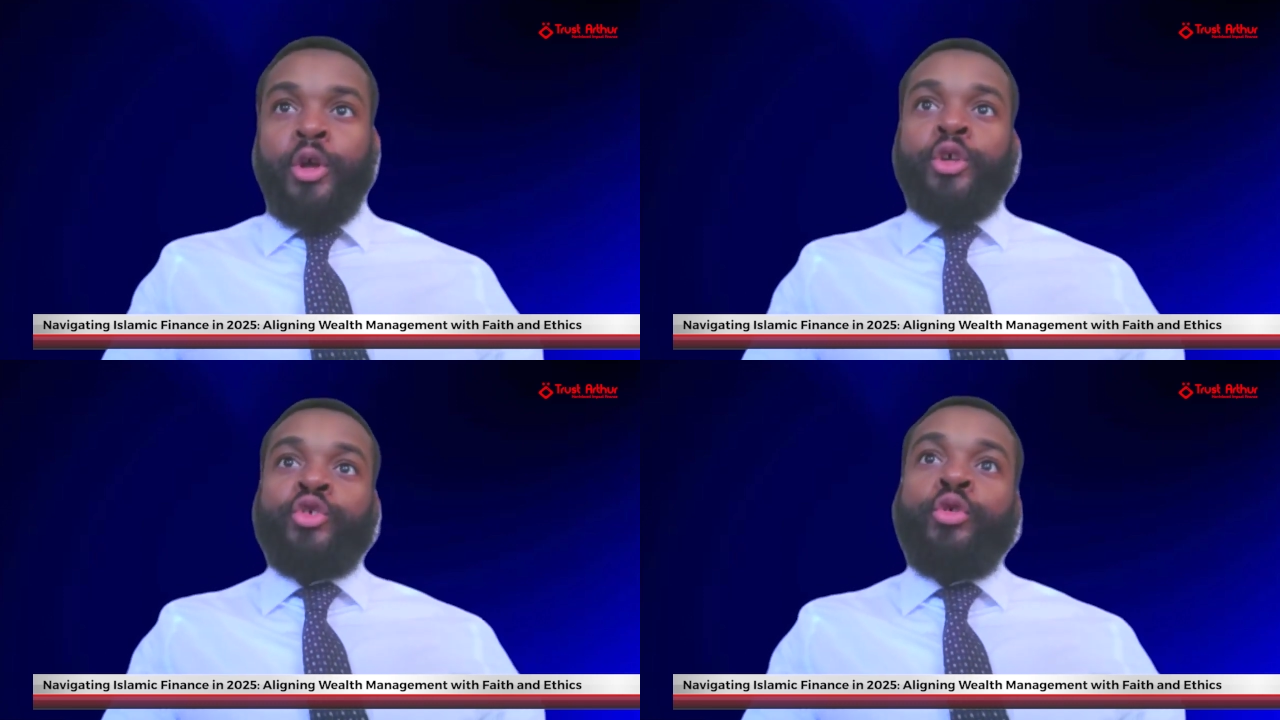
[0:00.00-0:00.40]

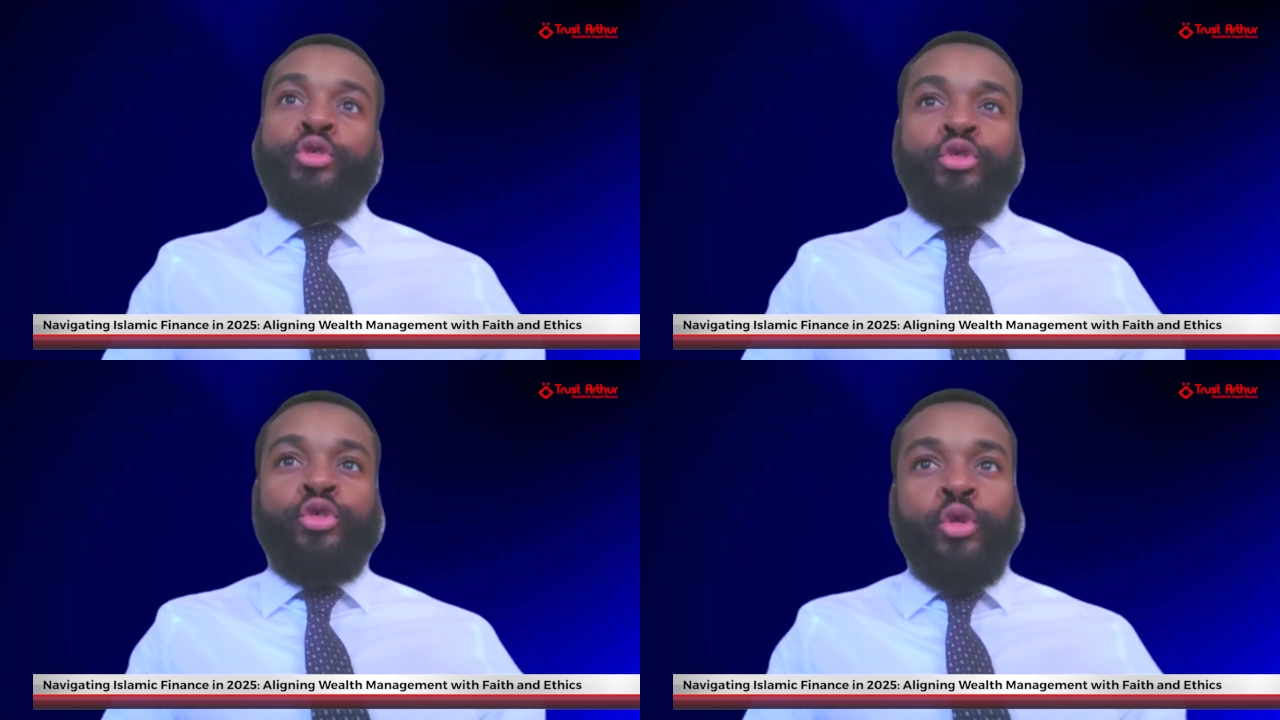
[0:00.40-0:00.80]
So
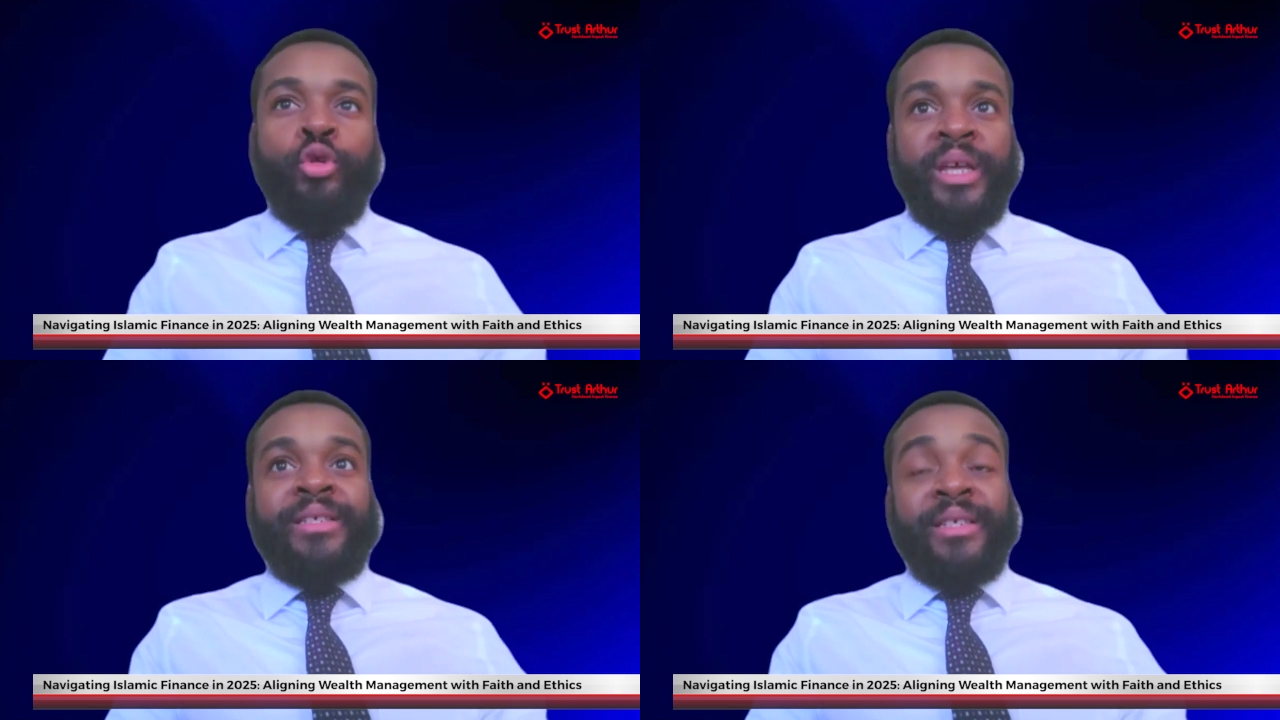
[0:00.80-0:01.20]

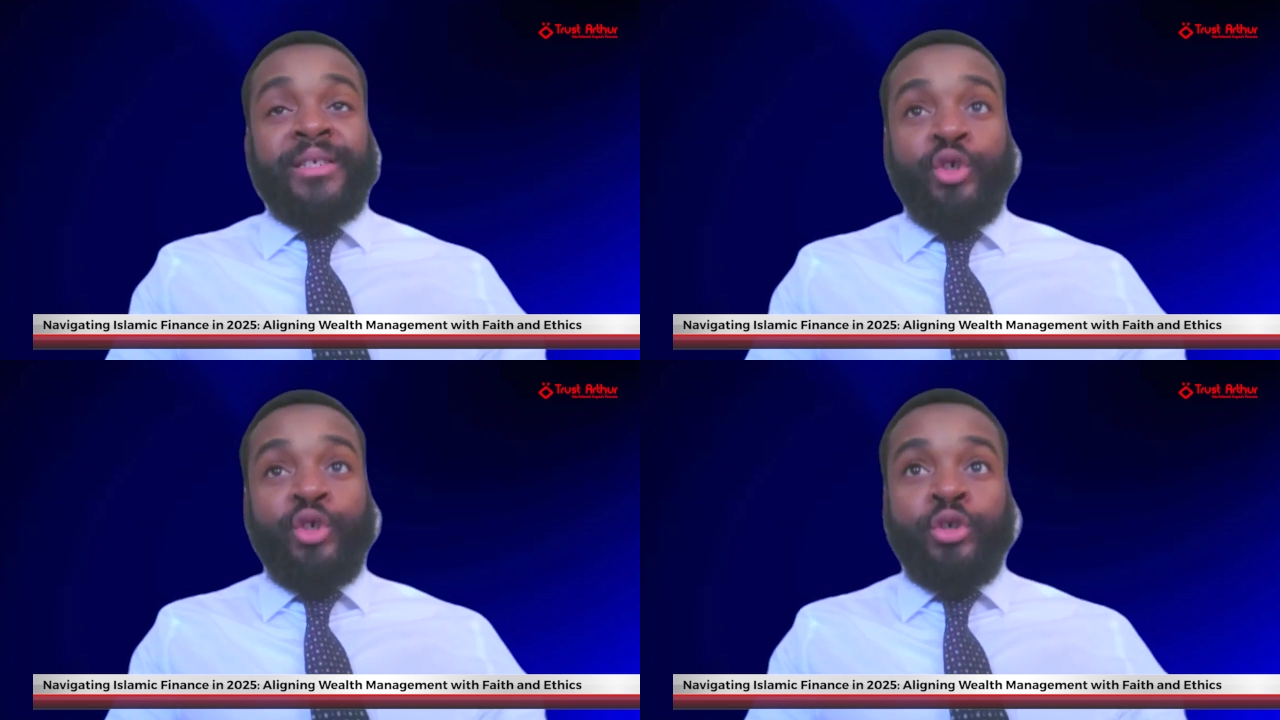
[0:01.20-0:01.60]
though it
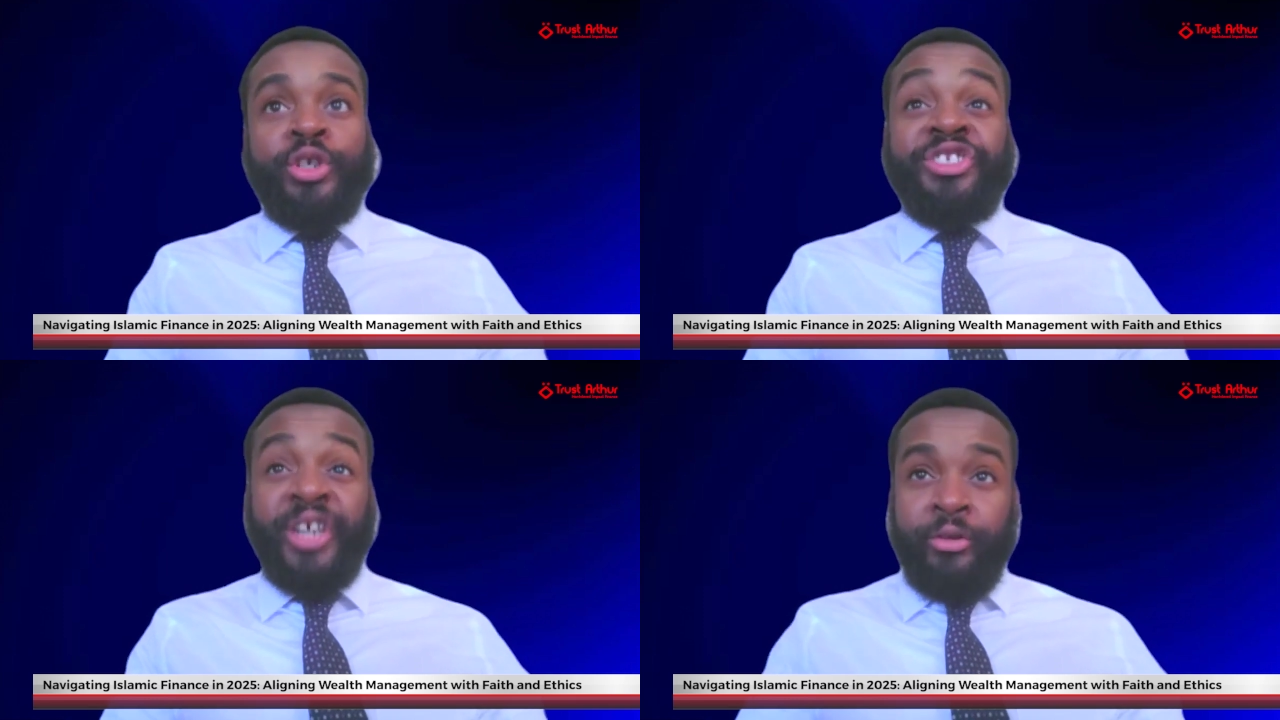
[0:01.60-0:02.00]
is
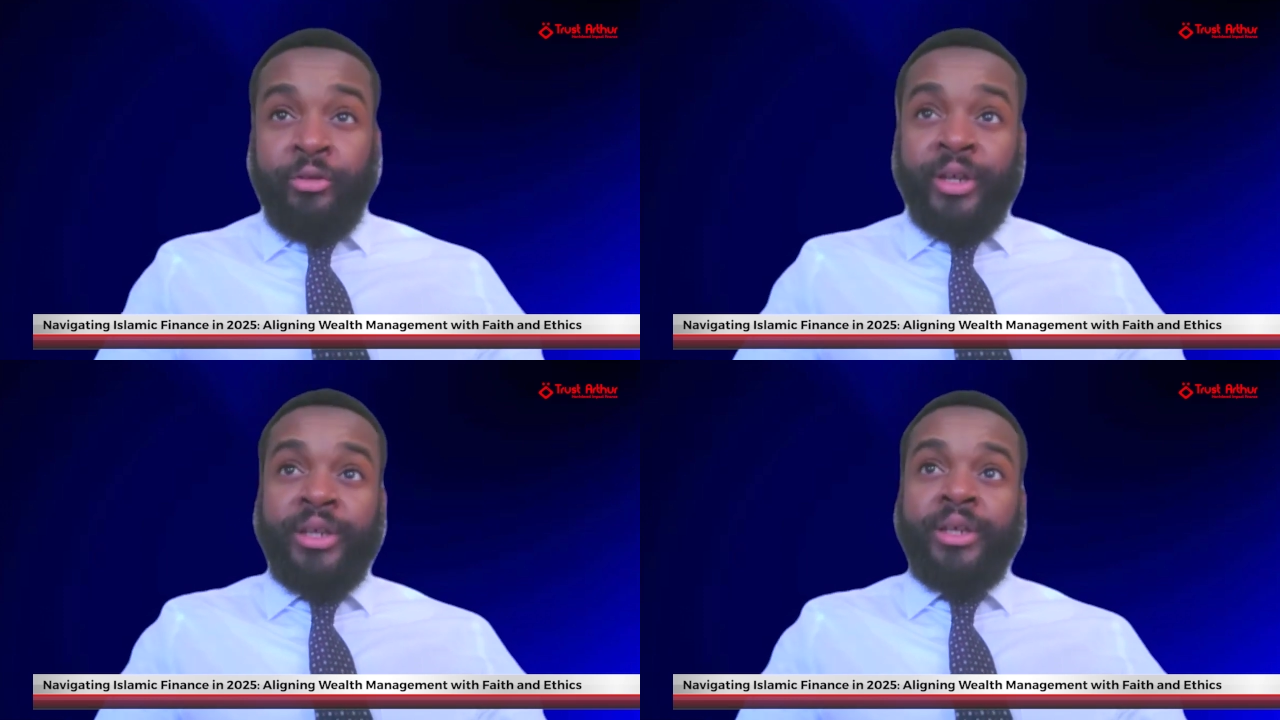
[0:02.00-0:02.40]
good
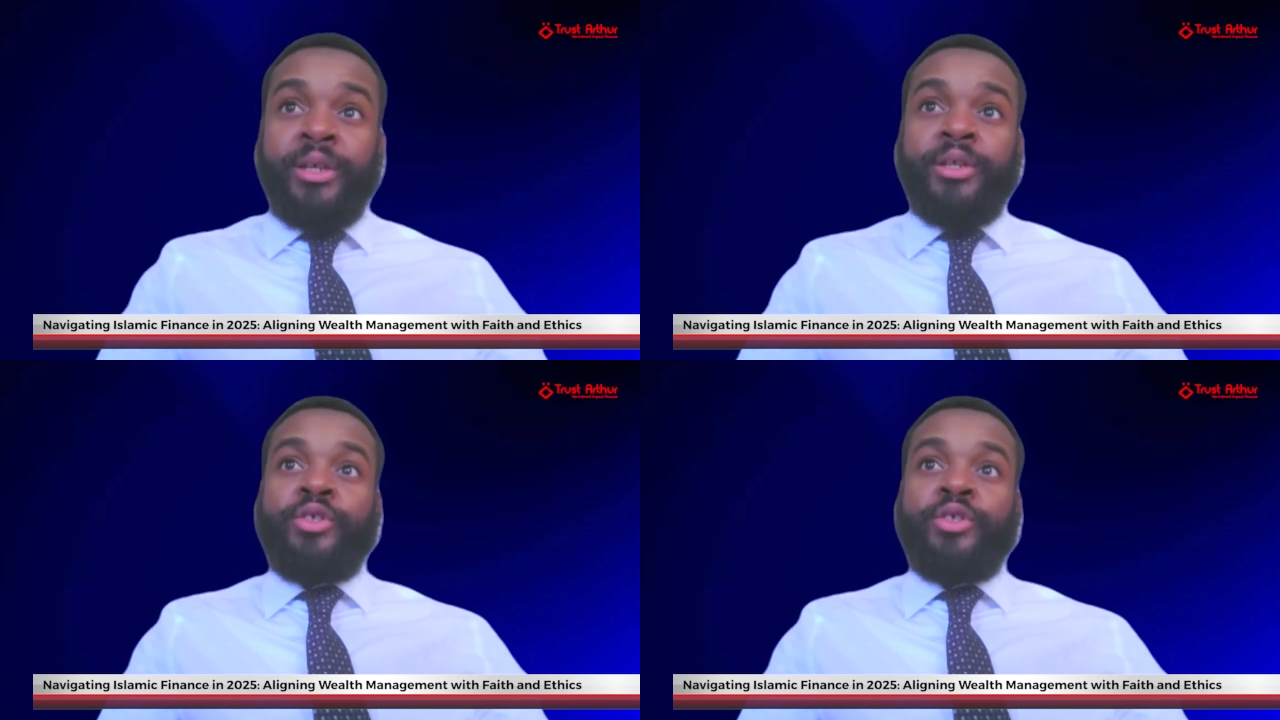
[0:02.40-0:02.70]
generally